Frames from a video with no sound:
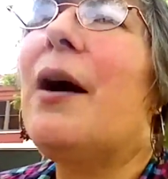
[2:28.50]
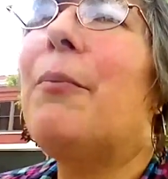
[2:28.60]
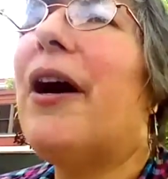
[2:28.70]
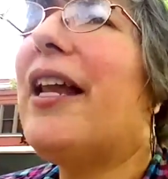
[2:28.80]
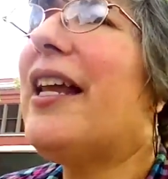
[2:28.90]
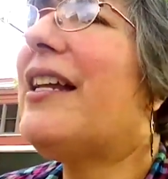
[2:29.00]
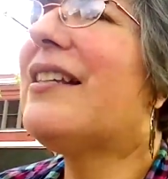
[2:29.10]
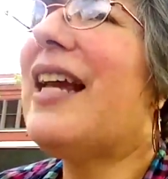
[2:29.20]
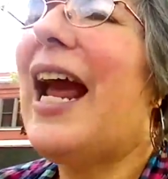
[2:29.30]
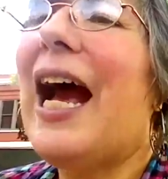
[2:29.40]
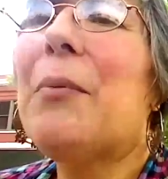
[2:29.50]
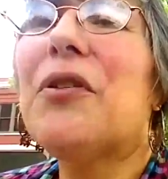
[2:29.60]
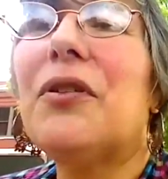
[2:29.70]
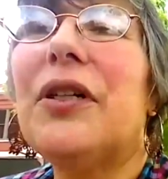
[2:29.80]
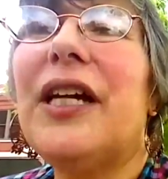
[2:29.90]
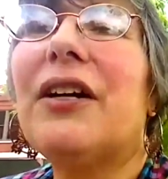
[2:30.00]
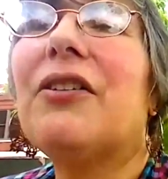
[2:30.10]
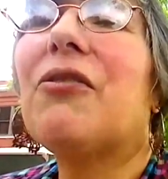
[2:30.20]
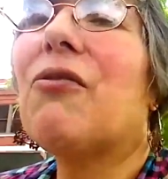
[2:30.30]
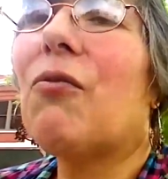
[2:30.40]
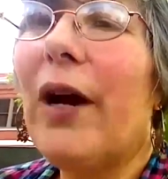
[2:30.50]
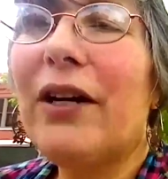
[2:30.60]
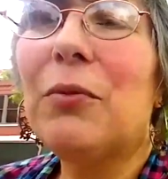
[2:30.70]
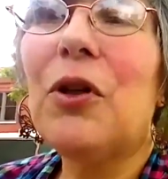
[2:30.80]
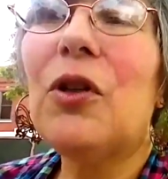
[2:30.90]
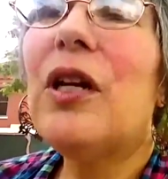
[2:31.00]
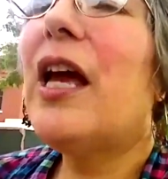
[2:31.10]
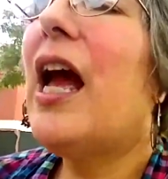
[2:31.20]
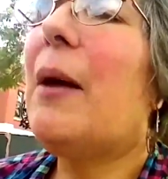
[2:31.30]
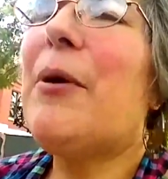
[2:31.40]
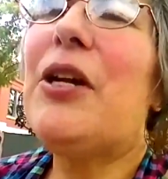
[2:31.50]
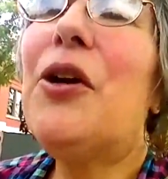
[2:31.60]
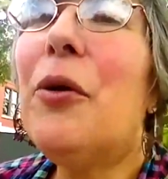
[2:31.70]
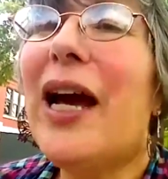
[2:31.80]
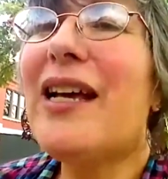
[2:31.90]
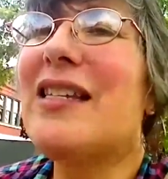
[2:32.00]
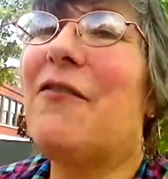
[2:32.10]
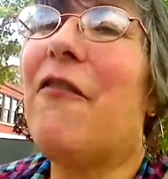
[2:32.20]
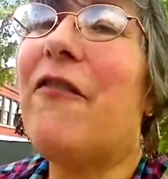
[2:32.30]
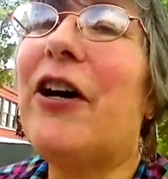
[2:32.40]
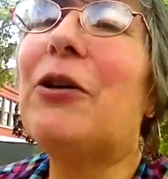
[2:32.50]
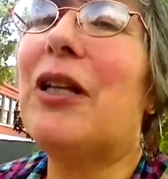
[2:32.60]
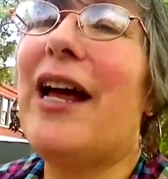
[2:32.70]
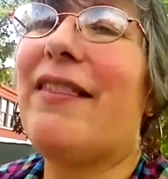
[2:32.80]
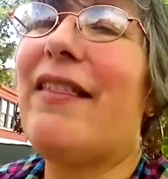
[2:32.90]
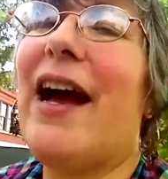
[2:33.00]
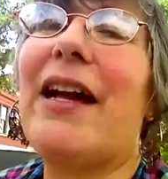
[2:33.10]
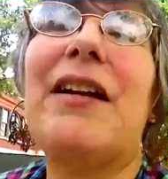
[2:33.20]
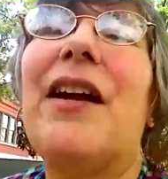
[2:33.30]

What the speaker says: But it is absolutely incredible. I mean, who hasn't felt like that?